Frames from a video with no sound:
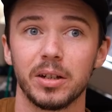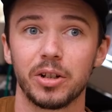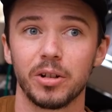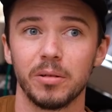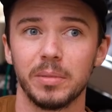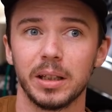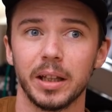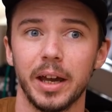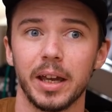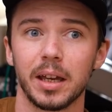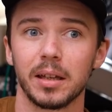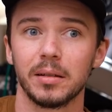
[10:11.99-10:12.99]
and showed me
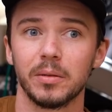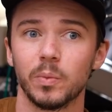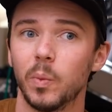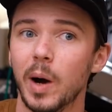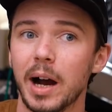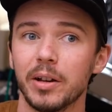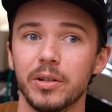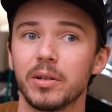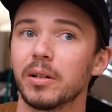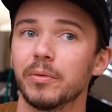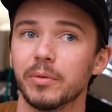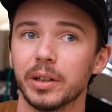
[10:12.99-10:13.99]
like, wow, you
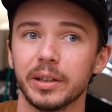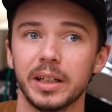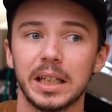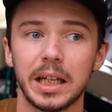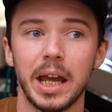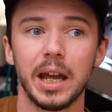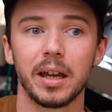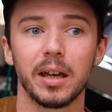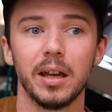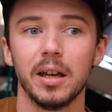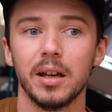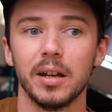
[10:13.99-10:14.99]
can really take
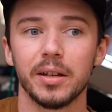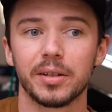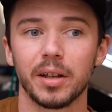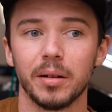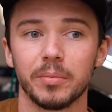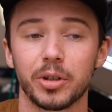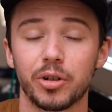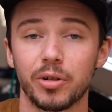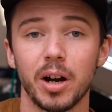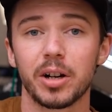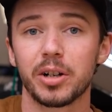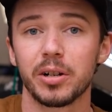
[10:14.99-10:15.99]
some
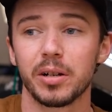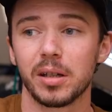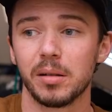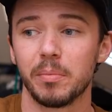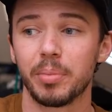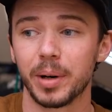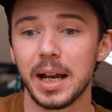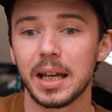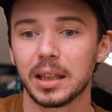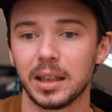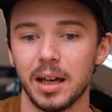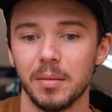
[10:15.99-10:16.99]
structures and
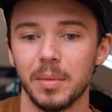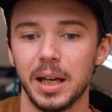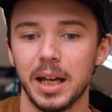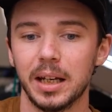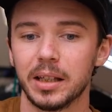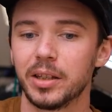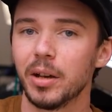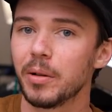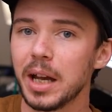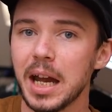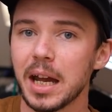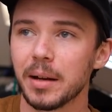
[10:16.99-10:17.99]
break them, and it's
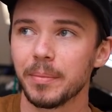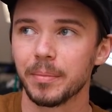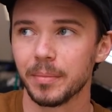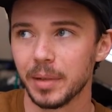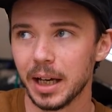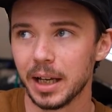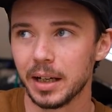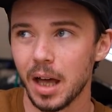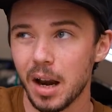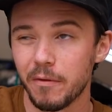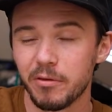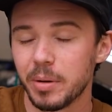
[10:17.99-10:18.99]
okay. and
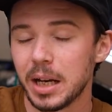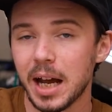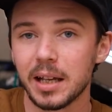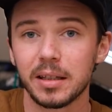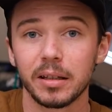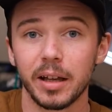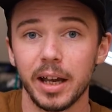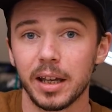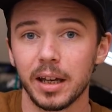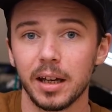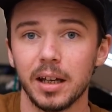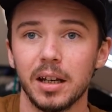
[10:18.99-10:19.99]
not everybody has to like
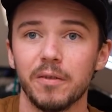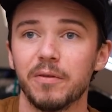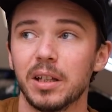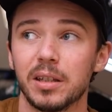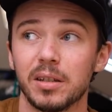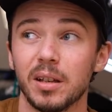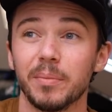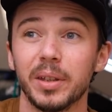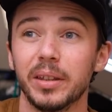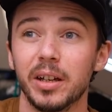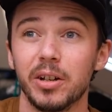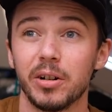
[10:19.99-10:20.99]
it. And if it's
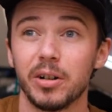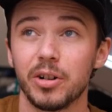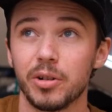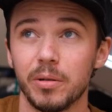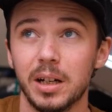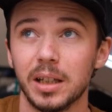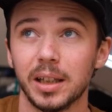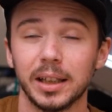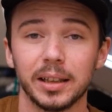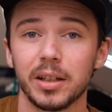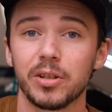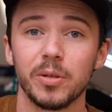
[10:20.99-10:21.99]
something that you're enjoying,
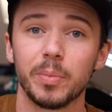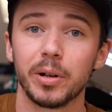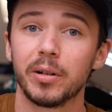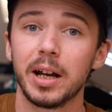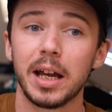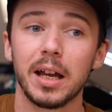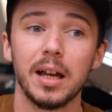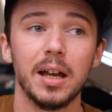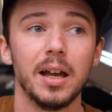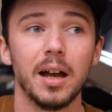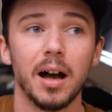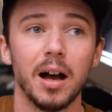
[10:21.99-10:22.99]
like, that's super great.
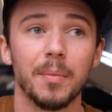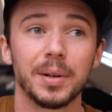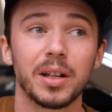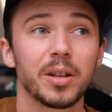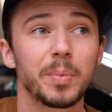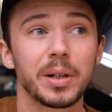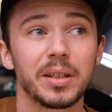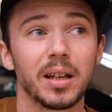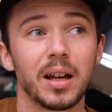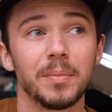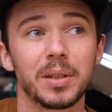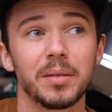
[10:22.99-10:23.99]
Another person
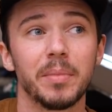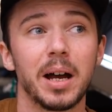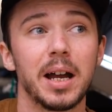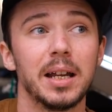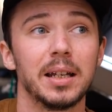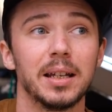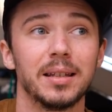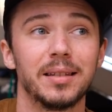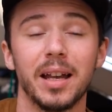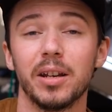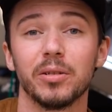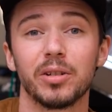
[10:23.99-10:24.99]
that comes to mind is
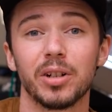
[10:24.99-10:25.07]
Daniel